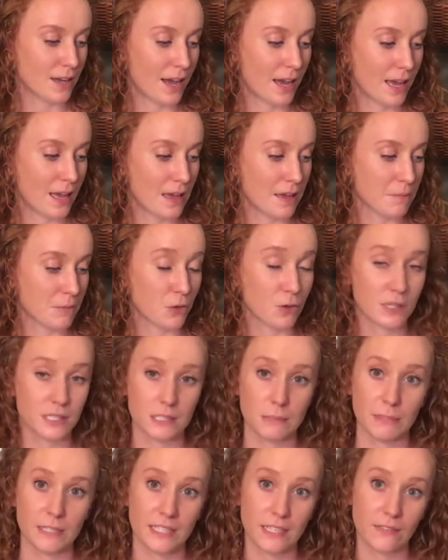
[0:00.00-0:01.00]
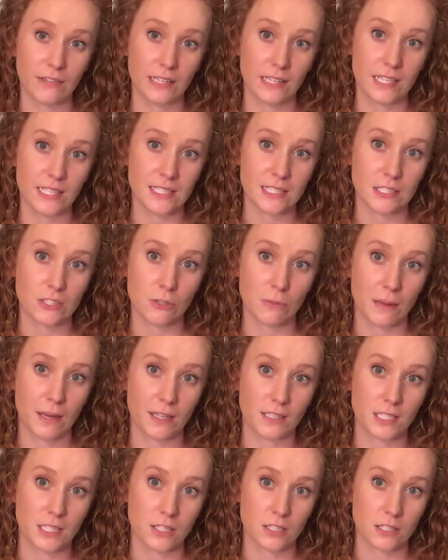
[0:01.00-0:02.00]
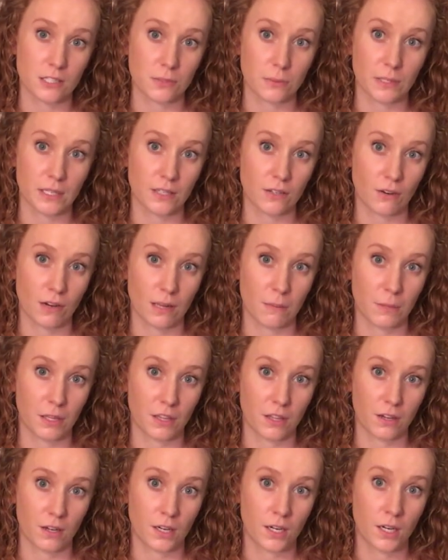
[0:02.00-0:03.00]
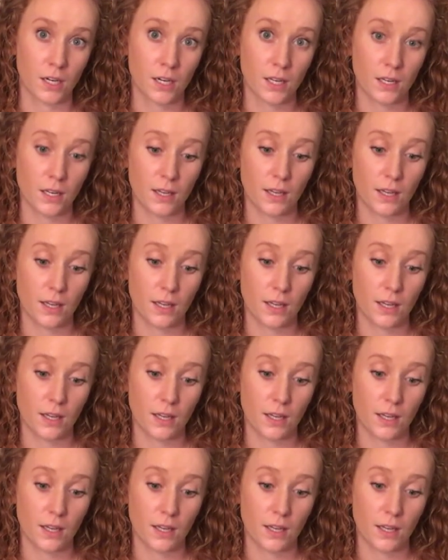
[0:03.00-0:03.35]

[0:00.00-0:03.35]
I'm going to be giving this to my dear sweet grandmother,